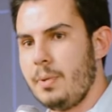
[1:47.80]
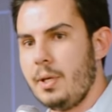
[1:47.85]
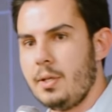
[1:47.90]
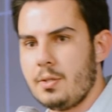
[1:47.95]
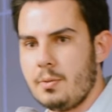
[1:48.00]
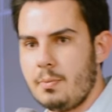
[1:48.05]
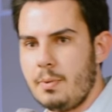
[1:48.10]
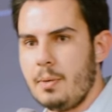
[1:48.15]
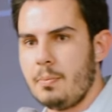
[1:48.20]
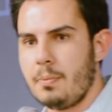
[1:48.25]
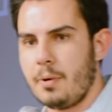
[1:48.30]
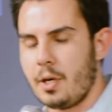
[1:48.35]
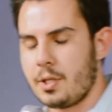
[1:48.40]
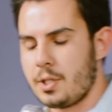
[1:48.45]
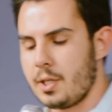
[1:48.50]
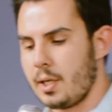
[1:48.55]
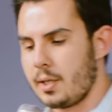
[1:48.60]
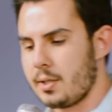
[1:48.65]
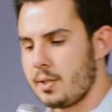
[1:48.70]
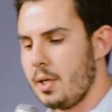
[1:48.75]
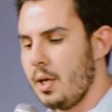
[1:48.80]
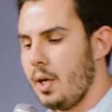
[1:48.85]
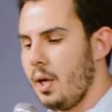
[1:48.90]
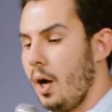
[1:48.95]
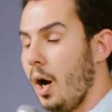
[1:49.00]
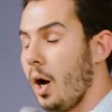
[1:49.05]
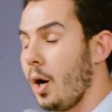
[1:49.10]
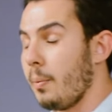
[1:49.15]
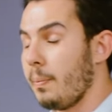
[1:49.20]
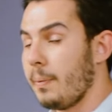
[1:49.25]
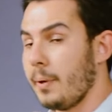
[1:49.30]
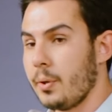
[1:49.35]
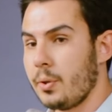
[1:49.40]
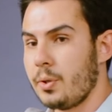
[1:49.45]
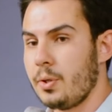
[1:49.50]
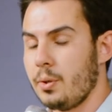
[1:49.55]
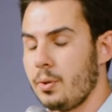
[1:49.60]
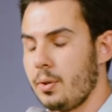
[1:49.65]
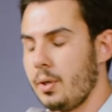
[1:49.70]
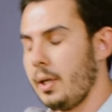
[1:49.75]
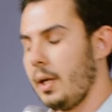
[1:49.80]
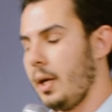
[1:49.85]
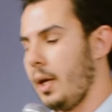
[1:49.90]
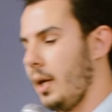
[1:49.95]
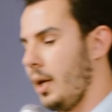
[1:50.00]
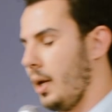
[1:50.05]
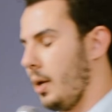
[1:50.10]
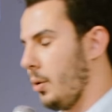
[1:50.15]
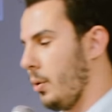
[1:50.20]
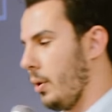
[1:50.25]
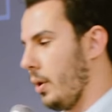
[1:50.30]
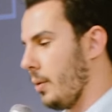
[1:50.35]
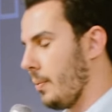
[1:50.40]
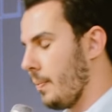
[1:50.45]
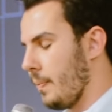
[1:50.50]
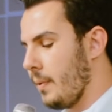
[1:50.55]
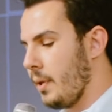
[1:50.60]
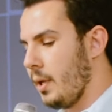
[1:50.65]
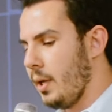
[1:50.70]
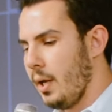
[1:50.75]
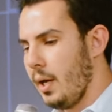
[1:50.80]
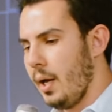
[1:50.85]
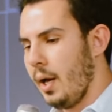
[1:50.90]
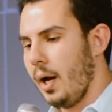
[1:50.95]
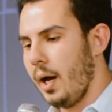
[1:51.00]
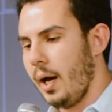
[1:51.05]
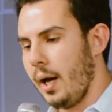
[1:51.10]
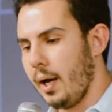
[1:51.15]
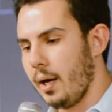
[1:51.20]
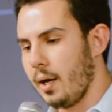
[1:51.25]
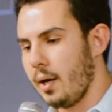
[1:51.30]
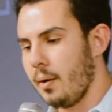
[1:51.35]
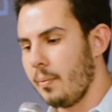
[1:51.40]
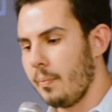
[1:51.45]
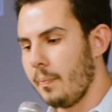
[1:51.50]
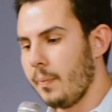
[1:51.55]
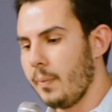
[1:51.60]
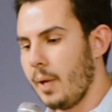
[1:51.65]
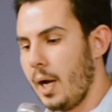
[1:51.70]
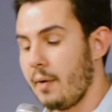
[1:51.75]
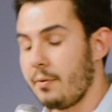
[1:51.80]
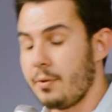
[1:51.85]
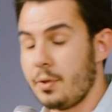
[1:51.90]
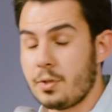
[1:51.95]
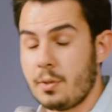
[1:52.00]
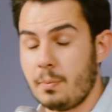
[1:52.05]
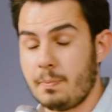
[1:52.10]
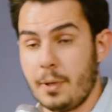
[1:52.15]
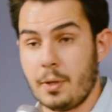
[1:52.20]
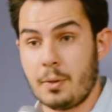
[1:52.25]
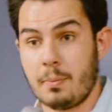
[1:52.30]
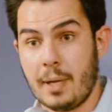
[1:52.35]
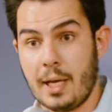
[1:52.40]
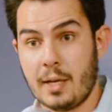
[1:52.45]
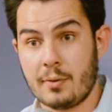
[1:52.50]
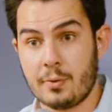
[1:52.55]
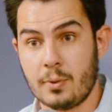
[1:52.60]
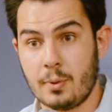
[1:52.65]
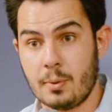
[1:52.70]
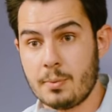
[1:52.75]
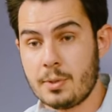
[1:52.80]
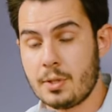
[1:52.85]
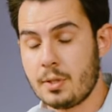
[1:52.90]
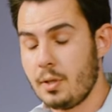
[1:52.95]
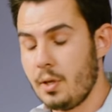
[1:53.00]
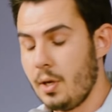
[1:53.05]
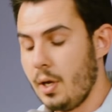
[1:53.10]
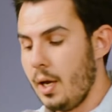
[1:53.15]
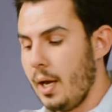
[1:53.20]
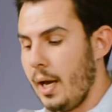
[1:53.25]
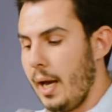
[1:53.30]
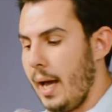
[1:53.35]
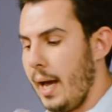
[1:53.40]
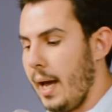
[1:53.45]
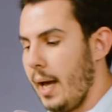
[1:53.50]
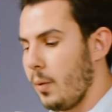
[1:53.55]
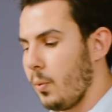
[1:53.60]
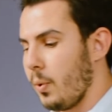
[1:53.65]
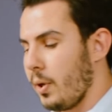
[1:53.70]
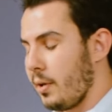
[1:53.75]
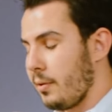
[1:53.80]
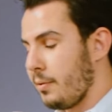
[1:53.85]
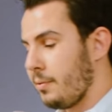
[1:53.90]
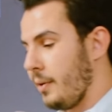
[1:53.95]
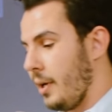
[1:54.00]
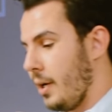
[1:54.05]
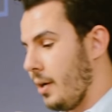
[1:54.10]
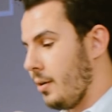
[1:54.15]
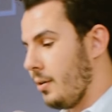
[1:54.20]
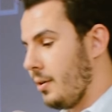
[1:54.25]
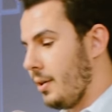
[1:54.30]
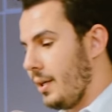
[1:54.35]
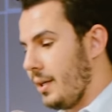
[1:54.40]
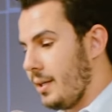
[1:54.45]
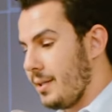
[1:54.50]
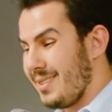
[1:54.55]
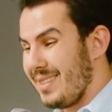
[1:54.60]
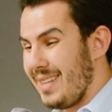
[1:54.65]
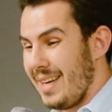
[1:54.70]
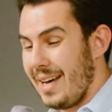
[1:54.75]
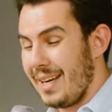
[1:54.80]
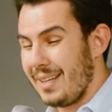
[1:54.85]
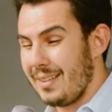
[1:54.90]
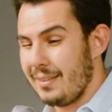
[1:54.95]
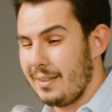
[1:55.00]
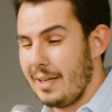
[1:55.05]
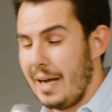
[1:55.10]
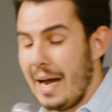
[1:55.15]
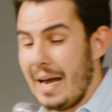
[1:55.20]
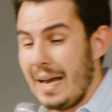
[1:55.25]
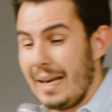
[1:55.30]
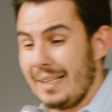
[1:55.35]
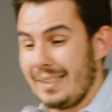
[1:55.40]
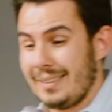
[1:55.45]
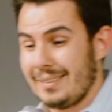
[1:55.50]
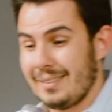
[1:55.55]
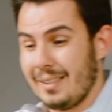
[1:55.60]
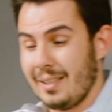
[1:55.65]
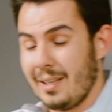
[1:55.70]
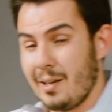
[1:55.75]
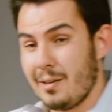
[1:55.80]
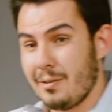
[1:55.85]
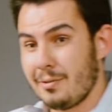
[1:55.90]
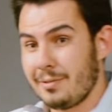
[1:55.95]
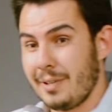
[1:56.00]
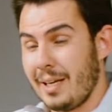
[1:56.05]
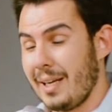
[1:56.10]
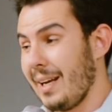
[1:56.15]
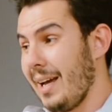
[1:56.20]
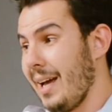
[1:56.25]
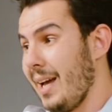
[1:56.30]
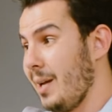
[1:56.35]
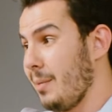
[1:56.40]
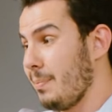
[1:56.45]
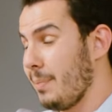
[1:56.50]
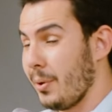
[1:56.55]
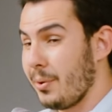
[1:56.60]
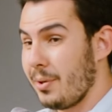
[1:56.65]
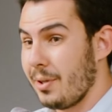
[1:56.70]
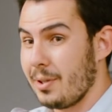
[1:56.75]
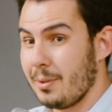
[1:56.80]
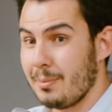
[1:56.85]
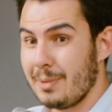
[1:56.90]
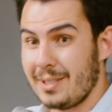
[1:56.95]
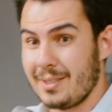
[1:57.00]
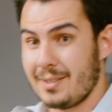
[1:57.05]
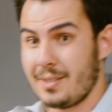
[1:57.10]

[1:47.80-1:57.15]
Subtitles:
B2B projects on both Unity and Unreal. I've used on both platforms, and what I've found is that I love and I hate both of them at the